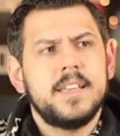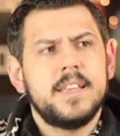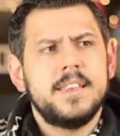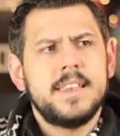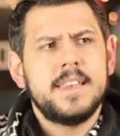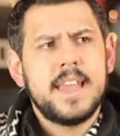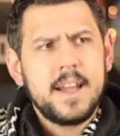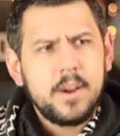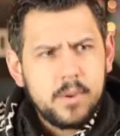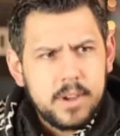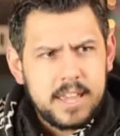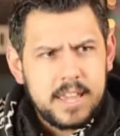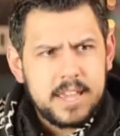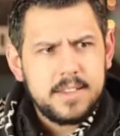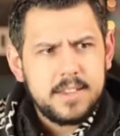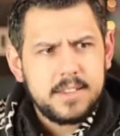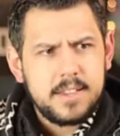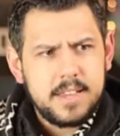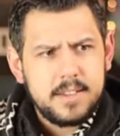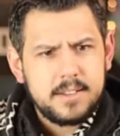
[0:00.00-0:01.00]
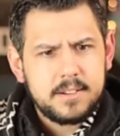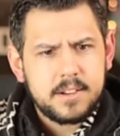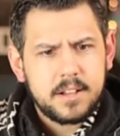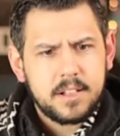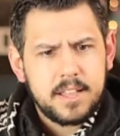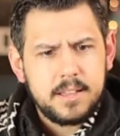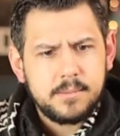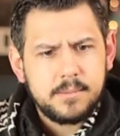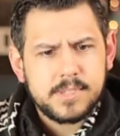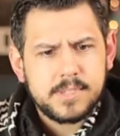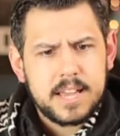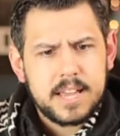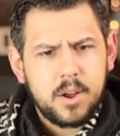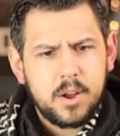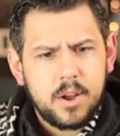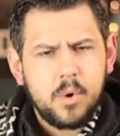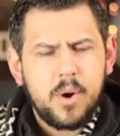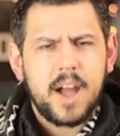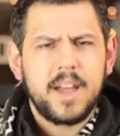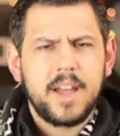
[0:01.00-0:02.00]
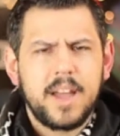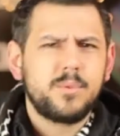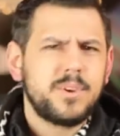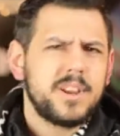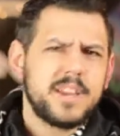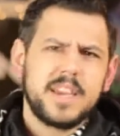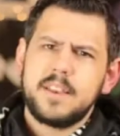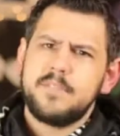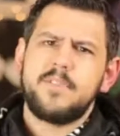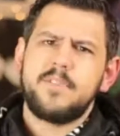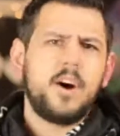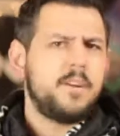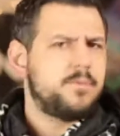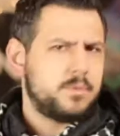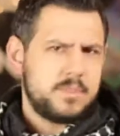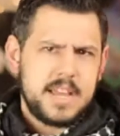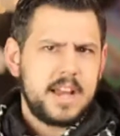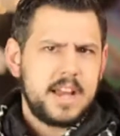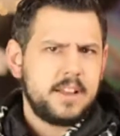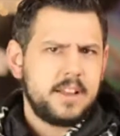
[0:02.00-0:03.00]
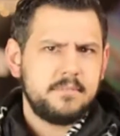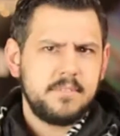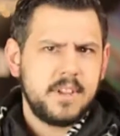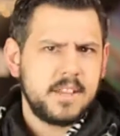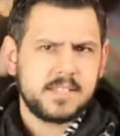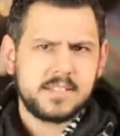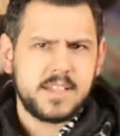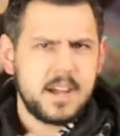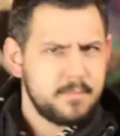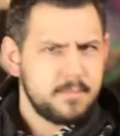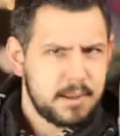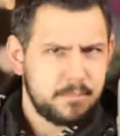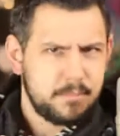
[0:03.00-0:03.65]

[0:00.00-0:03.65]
now he claims that, oh, I don't want to get involved with that. It's not my